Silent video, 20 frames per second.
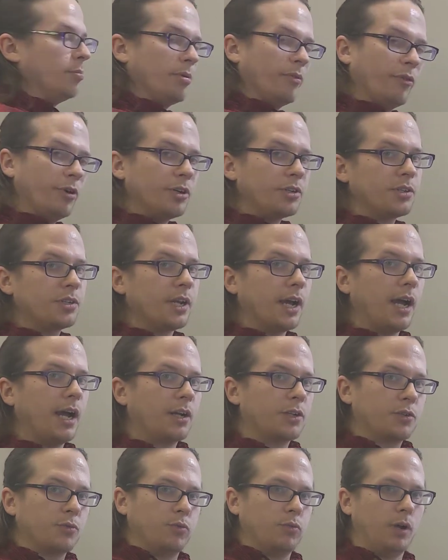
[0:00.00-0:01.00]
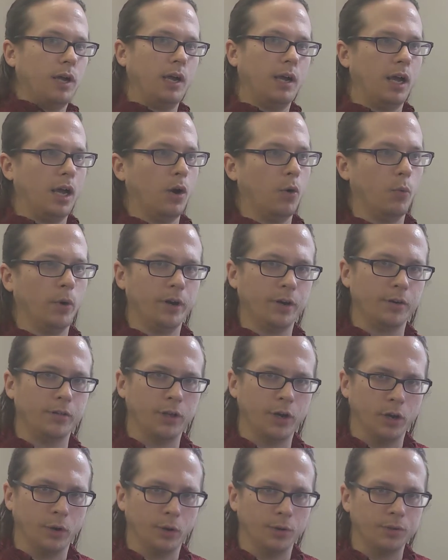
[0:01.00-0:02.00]
preferred stocks, uh, what are
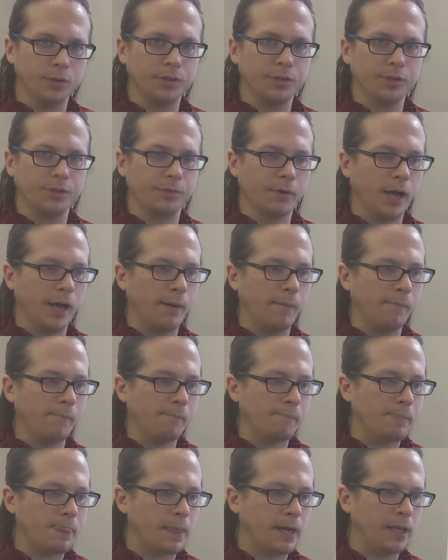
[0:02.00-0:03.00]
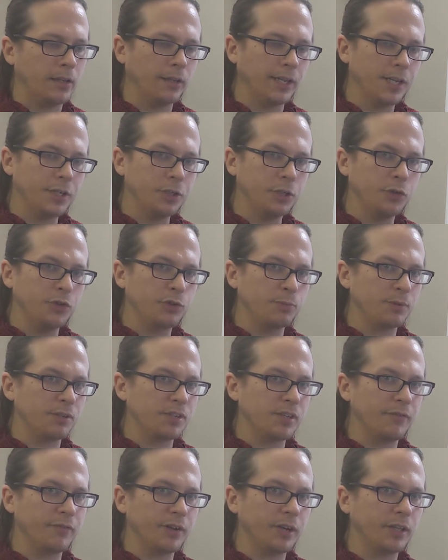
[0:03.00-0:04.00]
those? Um, unless you
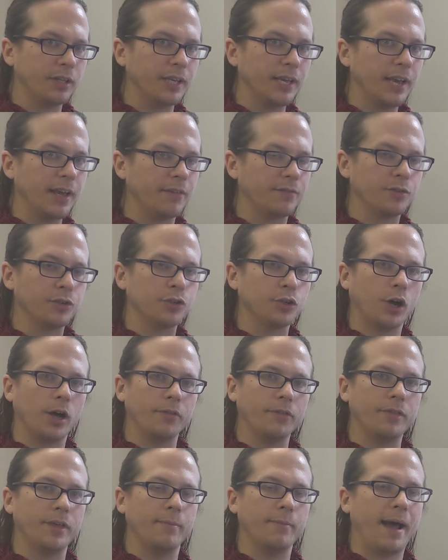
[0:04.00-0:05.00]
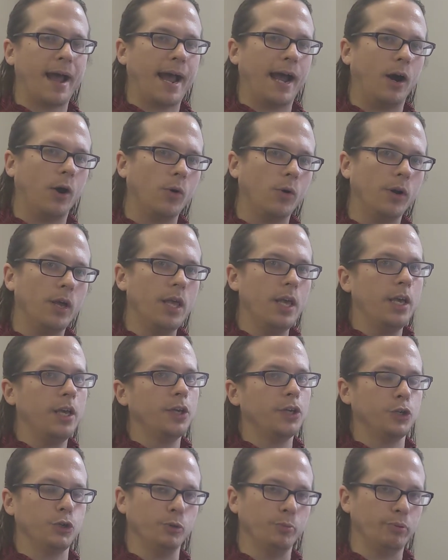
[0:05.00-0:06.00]
specifically have sought them out,
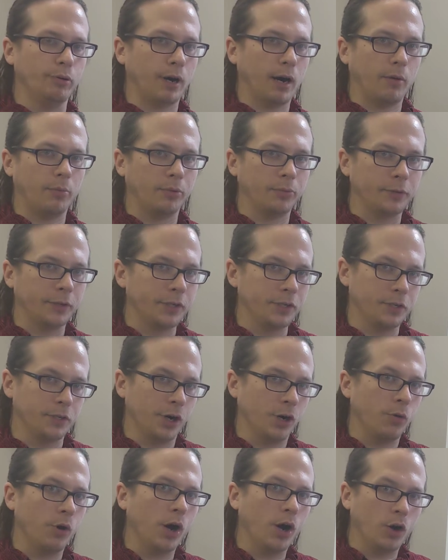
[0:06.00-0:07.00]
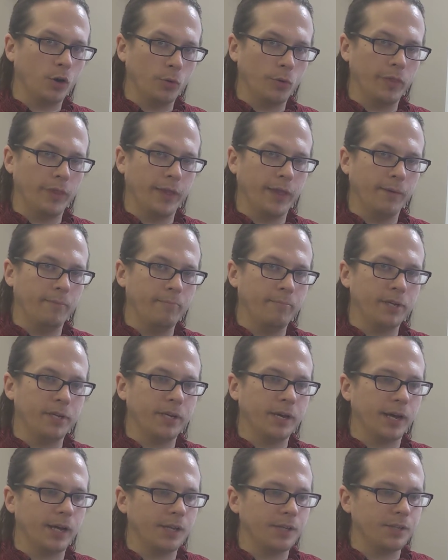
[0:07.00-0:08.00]
you probably don't own them
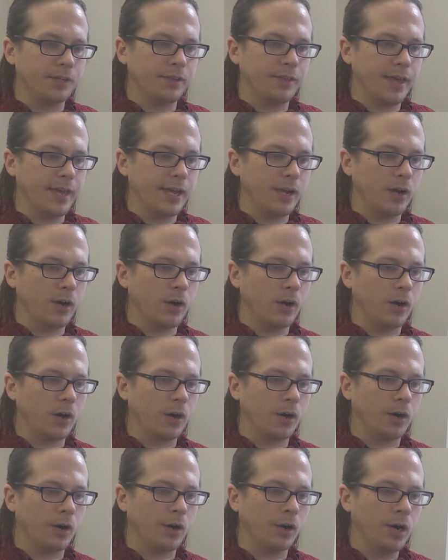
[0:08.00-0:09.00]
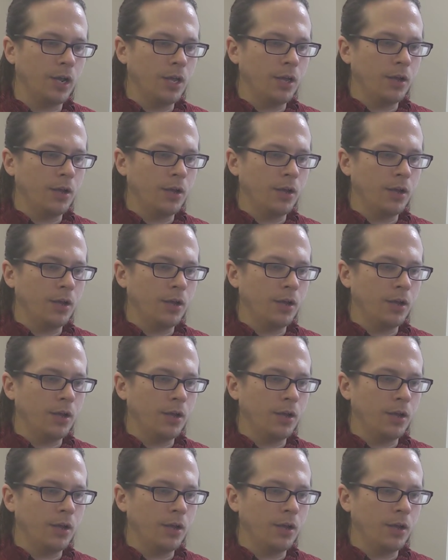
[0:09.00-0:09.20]
because they are